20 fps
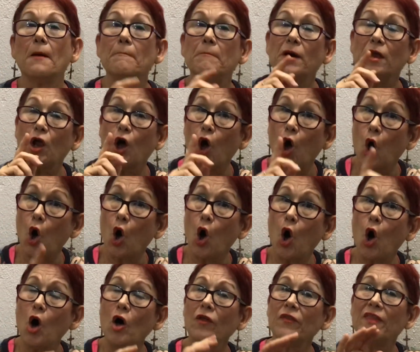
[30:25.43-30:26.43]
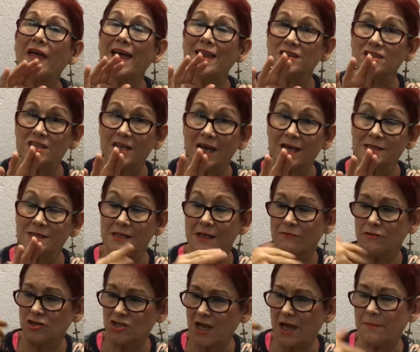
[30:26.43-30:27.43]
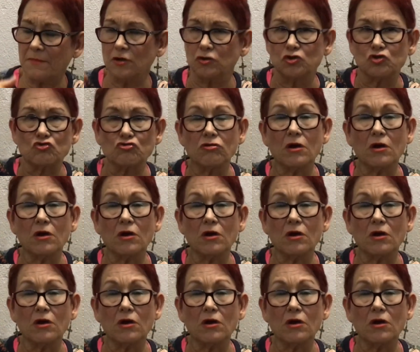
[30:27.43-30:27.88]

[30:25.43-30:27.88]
But all that dust, every time a